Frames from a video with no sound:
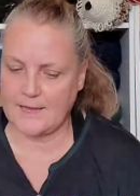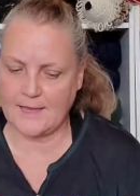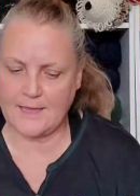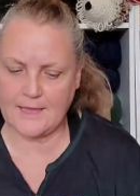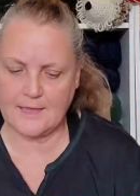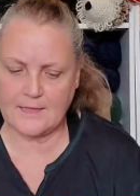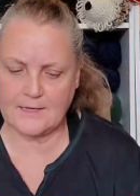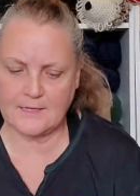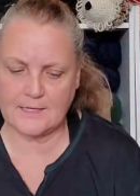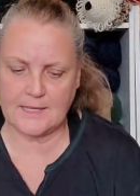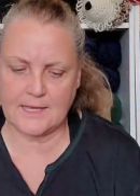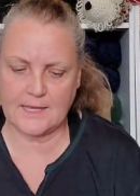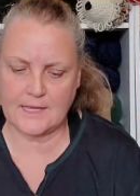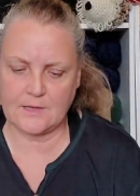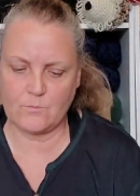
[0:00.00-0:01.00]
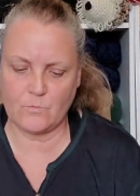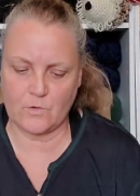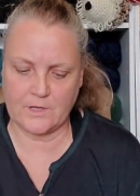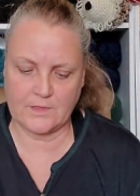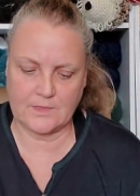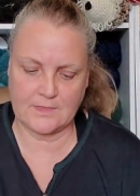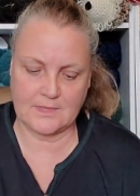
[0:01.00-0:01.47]
And it came
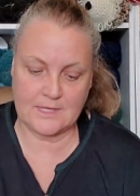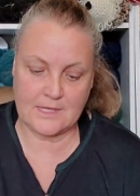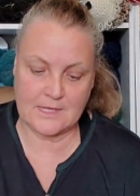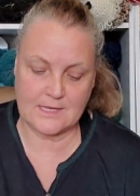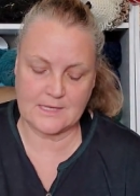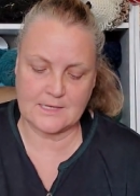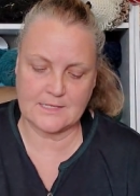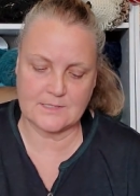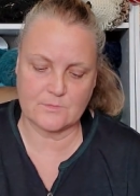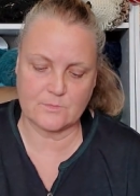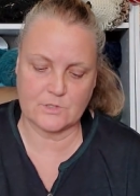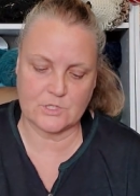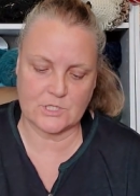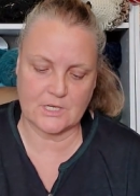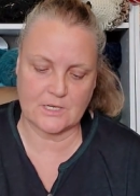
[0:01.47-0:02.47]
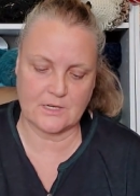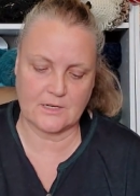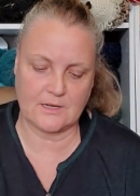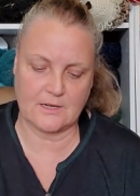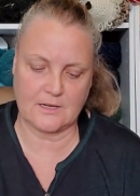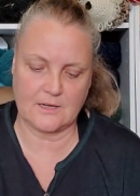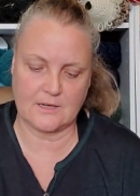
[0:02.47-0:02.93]
with these, which
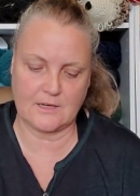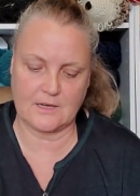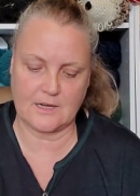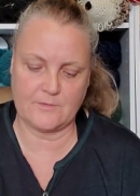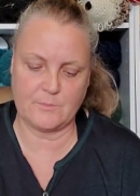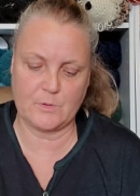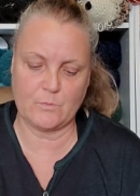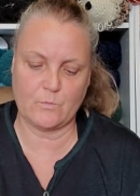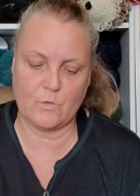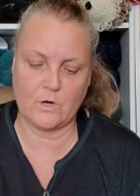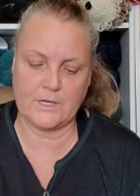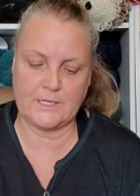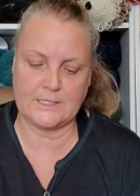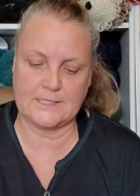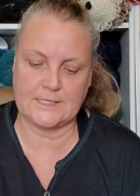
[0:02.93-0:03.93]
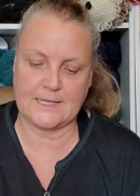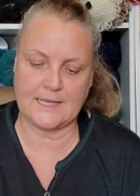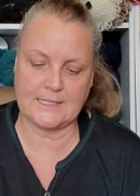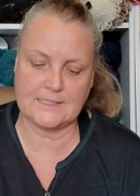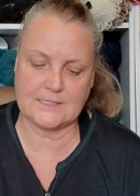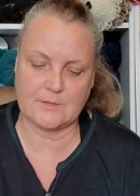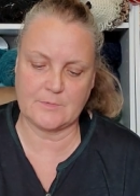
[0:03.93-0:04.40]
I've been wanting to
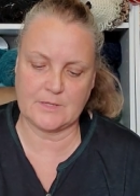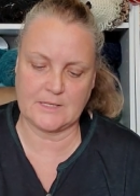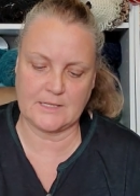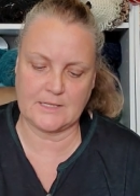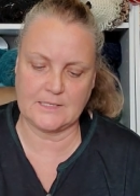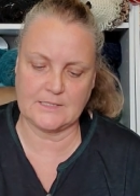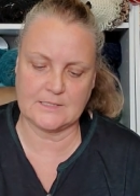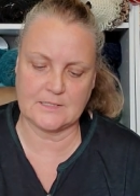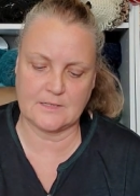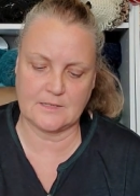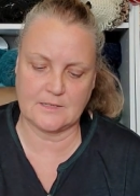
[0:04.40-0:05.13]
get some of these.